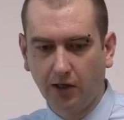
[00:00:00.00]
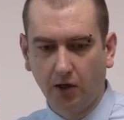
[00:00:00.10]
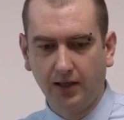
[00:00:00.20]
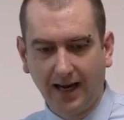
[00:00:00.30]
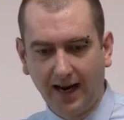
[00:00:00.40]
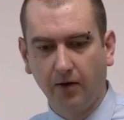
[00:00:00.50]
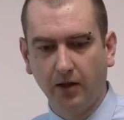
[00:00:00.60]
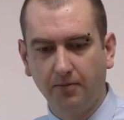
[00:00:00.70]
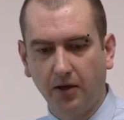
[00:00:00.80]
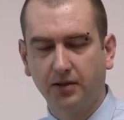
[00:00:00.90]
lock down at
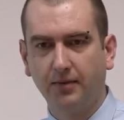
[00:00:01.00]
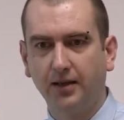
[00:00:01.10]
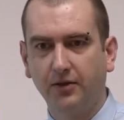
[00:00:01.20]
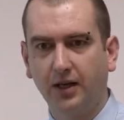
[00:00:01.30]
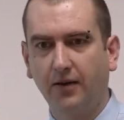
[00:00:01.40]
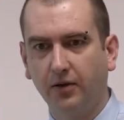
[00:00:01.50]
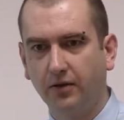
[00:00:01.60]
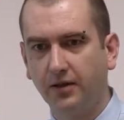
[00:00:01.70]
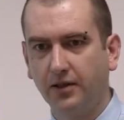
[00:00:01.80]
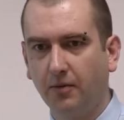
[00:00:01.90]
the bottom end of travel or
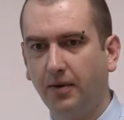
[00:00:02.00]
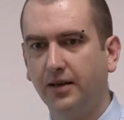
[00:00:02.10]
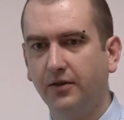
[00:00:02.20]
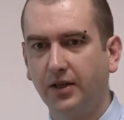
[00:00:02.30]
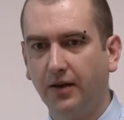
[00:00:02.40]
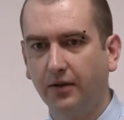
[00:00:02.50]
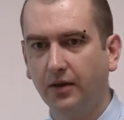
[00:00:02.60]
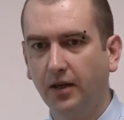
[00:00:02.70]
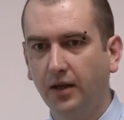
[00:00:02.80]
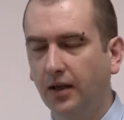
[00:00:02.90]
at the top end of travel.
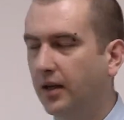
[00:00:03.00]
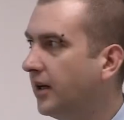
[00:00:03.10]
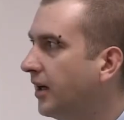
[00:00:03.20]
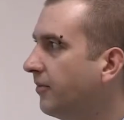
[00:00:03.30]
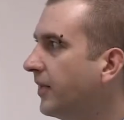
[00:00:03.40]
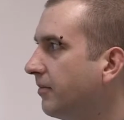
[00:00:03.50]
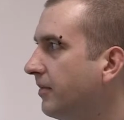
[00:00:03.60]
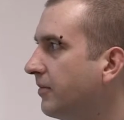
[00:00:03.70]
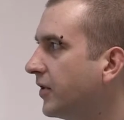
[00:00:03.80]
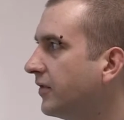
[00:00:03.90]

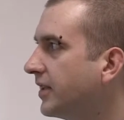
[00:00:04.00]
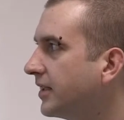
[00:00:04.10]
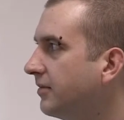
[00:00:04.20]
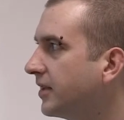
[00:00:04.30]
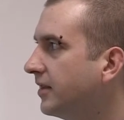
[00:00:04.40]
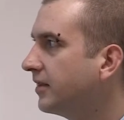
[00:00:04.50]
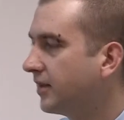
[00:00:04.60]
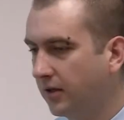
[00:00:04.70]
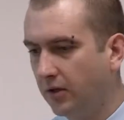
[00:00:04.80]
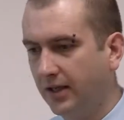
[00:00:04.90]
Improved systems can
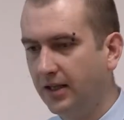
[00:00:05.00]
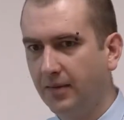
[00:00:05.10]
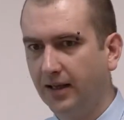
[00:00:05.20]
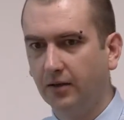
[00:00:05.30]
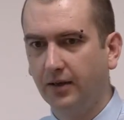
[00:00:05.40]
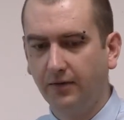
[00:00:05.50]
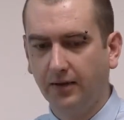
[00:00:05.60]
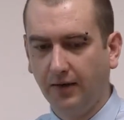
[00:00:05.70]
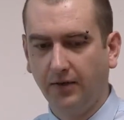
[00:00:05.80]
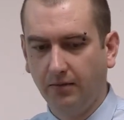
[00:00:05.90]
lock in the middle or even
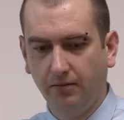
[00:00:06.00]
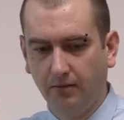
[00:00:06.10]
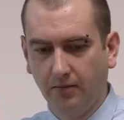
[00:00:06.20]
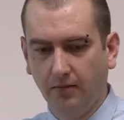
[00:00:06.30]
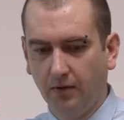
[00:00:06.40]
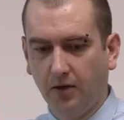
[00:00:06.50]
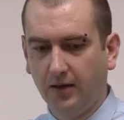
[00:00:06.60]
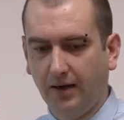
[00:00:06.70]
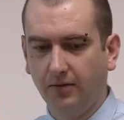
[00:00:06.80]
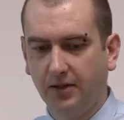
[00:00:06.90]
give you
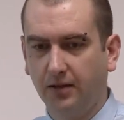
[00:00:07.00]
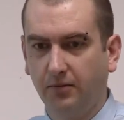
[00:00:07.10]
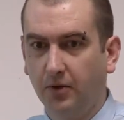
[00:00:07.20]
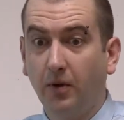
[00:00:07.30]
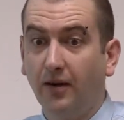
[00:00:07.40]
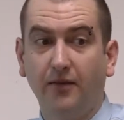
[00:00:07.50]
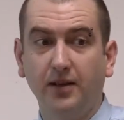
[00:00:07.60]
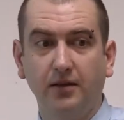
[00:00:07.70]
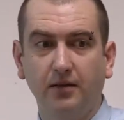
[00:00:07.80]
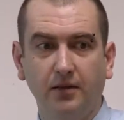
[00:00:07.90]
locked out to wherever
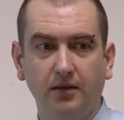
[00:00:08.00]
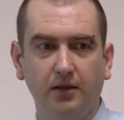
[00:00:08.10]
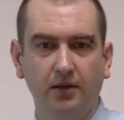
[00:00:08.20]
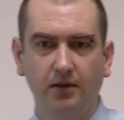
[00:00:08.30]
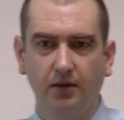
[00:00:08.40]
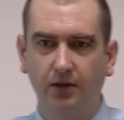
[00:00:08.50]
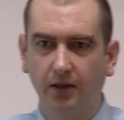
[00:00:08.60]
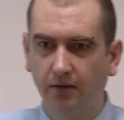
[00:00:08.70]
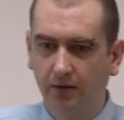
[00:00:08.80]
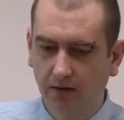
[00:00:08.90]
you
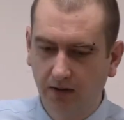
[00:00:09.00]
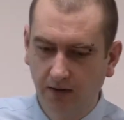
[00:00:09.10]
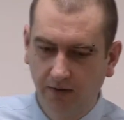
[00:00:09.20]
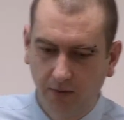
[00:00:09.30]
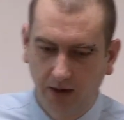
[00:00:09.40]
choose for